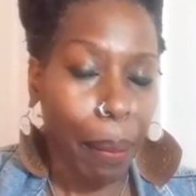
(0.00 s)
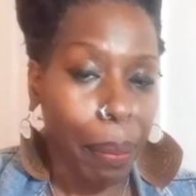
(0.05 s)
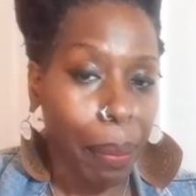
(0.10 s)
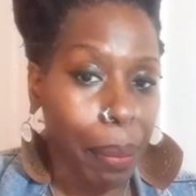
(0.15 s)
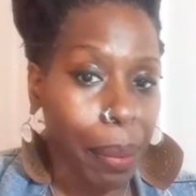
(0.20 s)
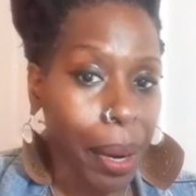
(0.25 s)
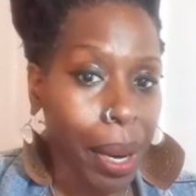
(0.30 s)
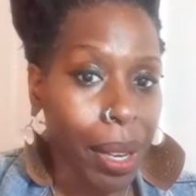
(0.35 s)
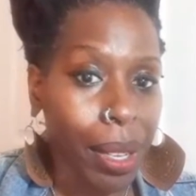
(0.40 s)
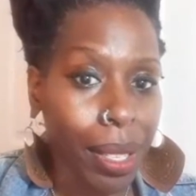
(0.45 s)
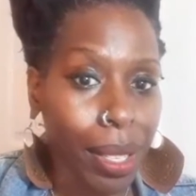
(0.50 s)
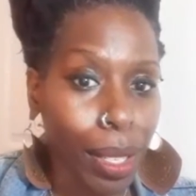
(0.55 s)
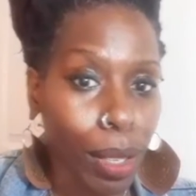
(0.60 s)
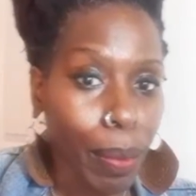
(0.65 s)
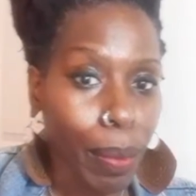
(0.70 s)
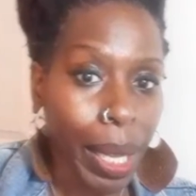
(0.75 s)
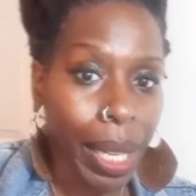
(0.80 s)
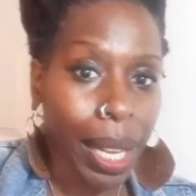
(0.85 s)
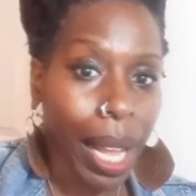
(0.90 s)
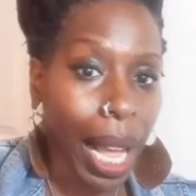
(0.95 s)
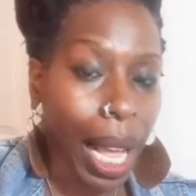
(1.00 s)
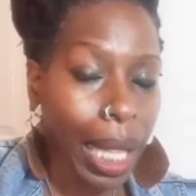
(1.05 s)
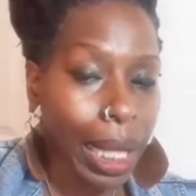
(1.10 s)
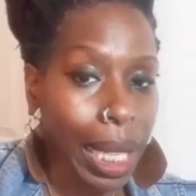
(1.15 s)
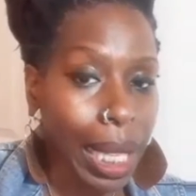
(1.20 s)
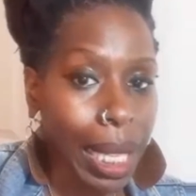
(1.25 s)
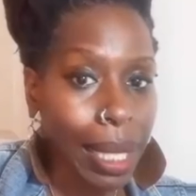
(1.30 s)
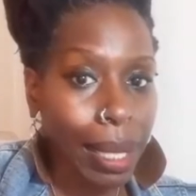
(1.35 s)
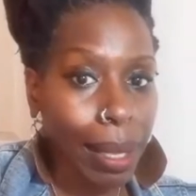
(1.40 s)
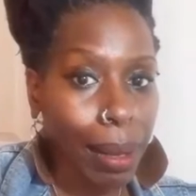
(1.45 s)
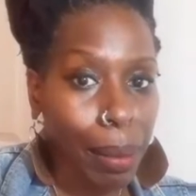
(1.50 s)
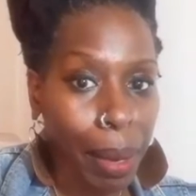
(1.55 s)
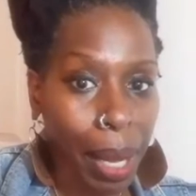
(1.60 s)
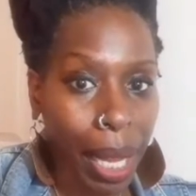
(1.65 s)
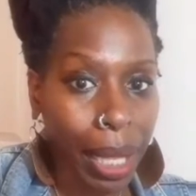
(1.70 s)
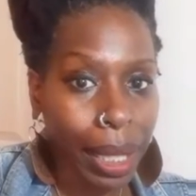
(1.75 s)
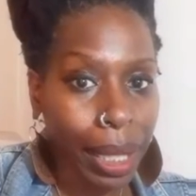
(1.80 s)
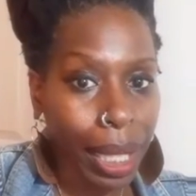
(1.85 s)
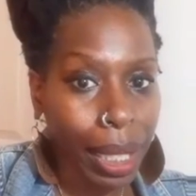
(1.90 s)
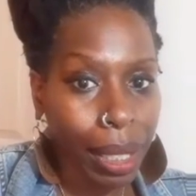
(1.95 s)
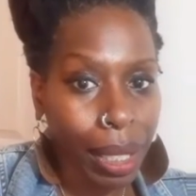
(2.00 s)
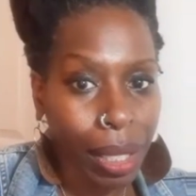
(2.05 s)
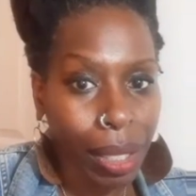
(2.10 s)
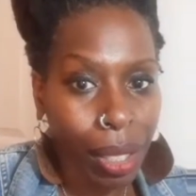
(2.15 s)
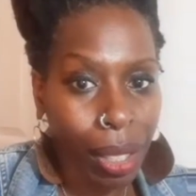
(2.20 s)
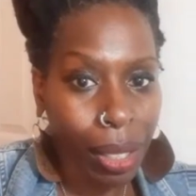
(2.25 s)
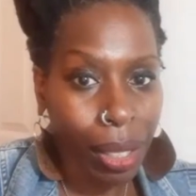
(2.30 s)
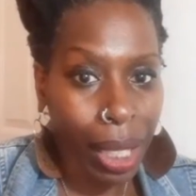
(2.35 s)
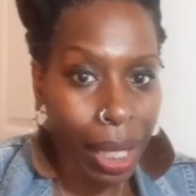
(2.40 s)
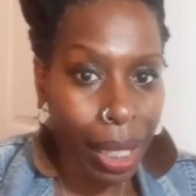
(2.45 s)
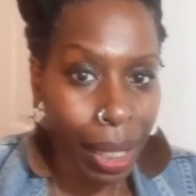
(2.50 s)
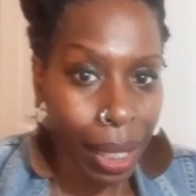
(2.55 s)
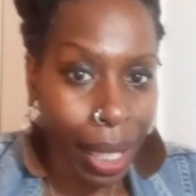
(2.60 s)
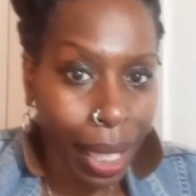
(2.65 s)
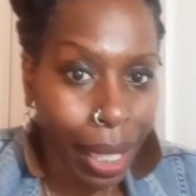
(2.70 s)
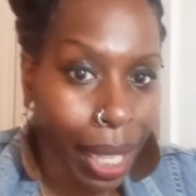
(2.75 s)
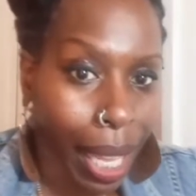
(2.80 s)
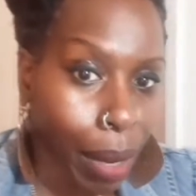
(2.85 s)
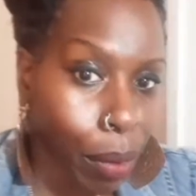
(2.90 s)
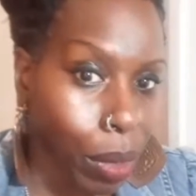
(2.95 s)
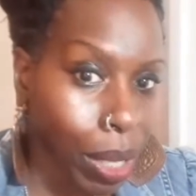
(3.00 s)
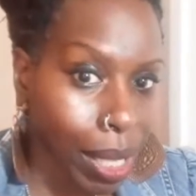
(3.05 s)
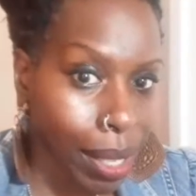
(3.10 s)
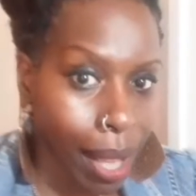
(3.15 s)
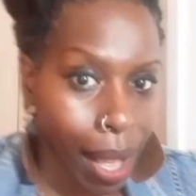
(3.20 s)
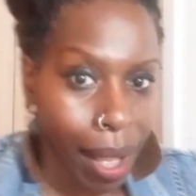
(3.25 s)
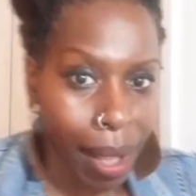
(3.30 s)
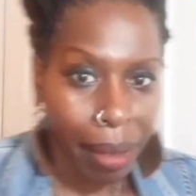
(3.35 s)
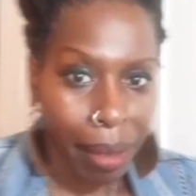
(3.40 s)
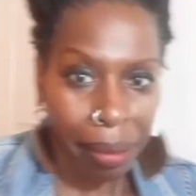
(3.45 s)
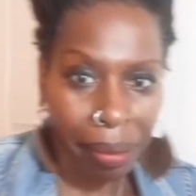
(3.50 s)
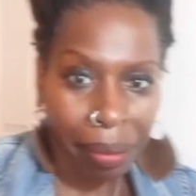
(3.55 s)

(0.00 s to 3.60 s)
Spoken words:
Percy, you better holler at somebody. They like what's up.